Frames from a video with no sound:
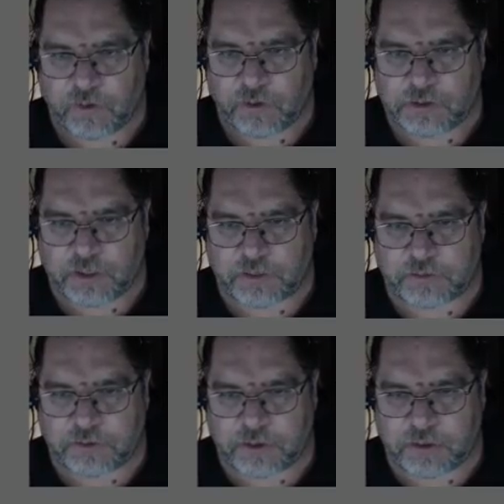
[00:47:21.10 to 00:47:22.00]

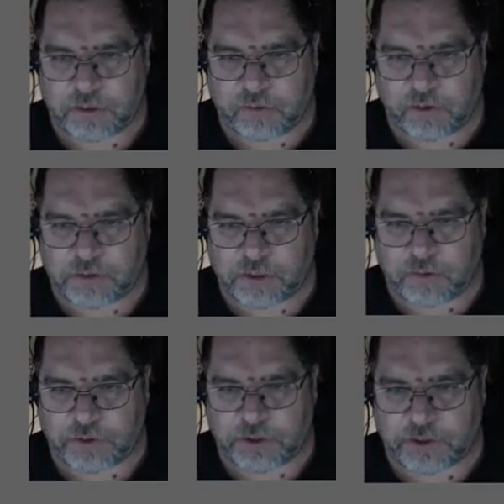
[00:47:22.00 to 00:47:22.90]
select the crosshair
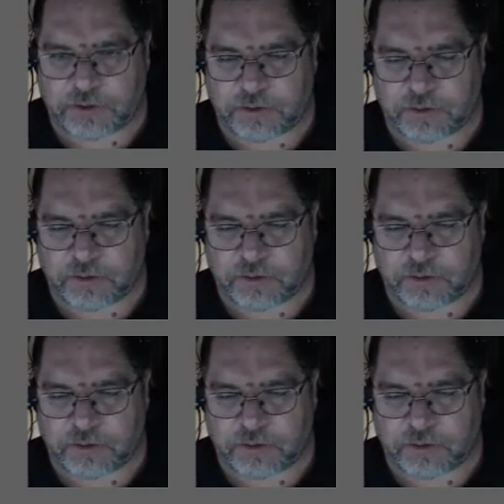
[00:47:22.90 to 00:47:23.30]
widget